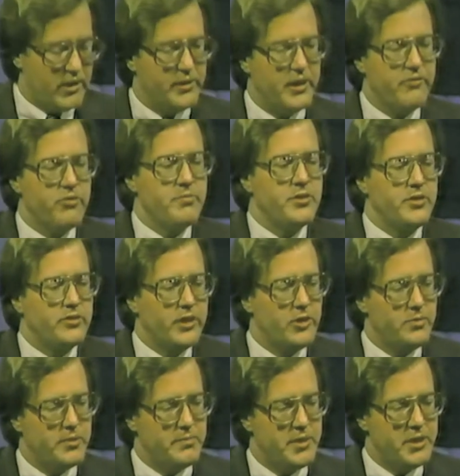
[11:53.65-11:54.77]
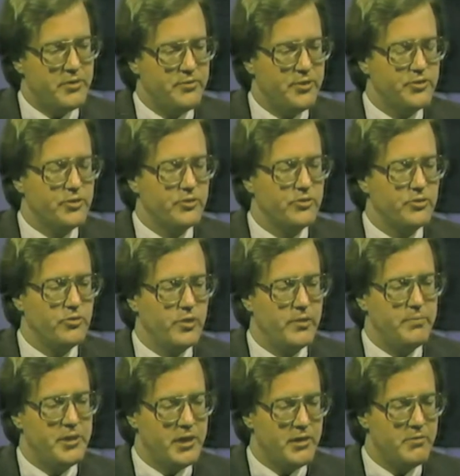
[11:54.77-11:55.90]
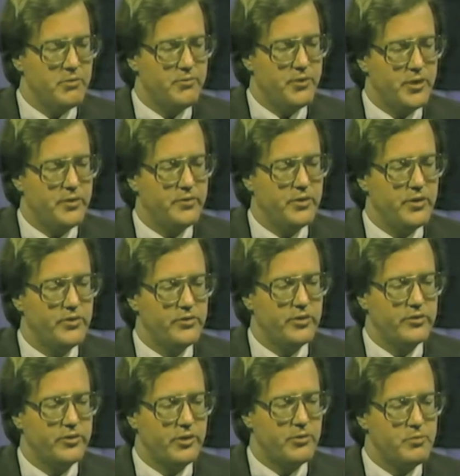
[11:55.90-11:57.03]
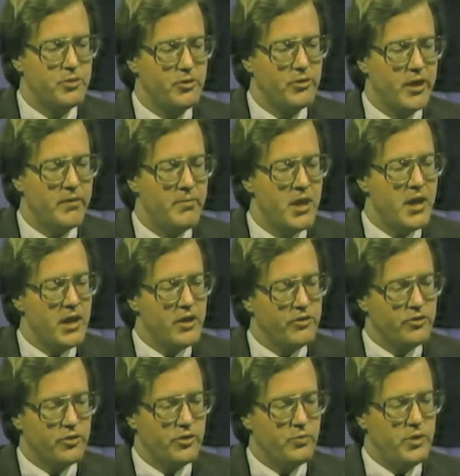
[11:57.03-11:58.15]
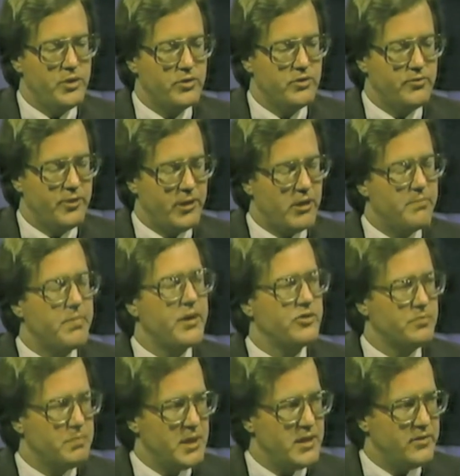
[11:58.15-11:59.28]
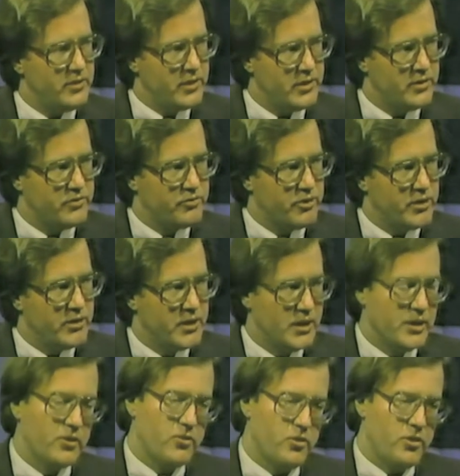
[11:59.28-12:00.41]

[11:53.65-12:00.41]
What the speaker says: our government decided it would be beneficial to become involved in the shuttle program so that we could develop a space industry. Of